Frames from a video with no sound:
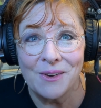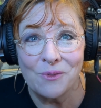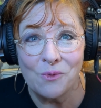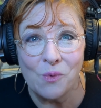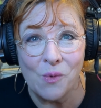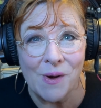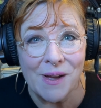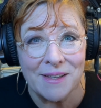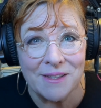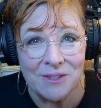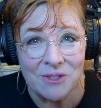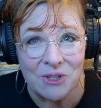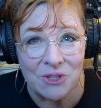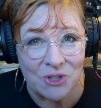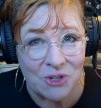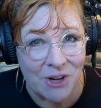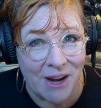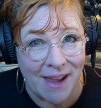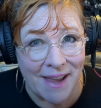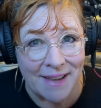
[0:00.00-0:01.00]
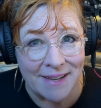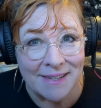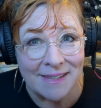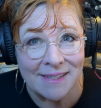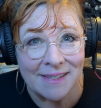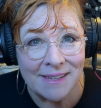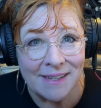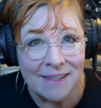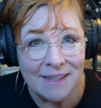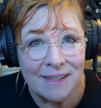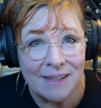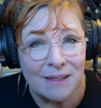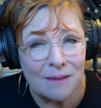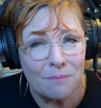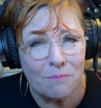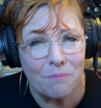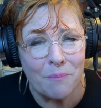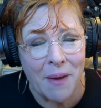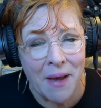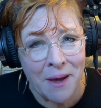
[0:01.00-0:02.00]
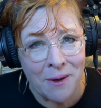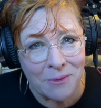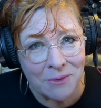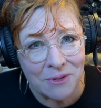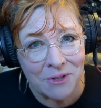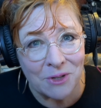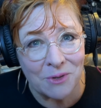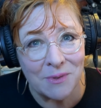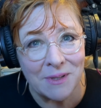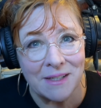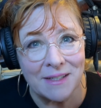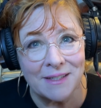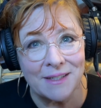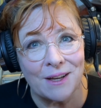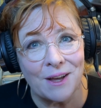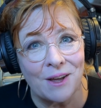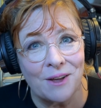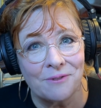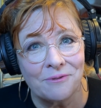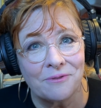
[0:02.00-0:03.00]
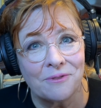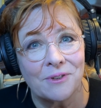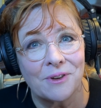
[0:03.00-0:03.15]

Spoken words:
one strand bound to itself